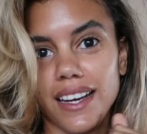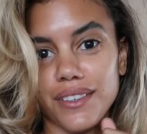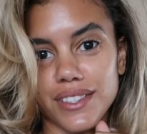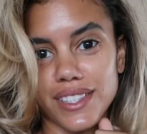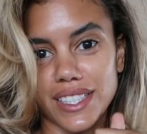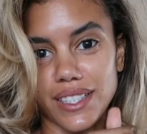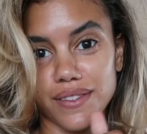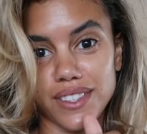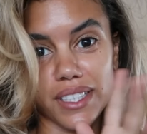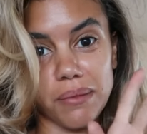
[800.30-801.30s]

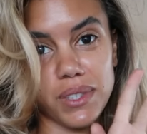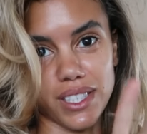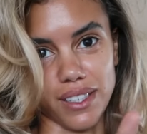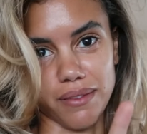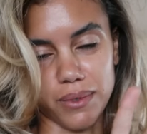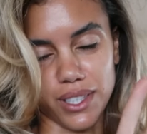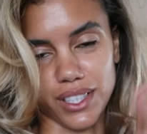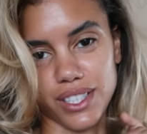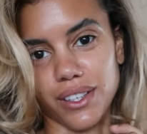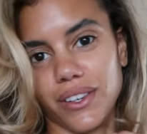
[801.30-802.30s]
received some stuff I'm
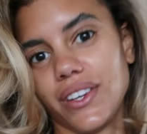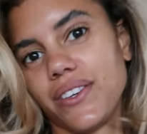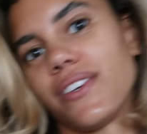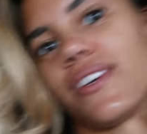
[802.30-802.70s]
gonna show you.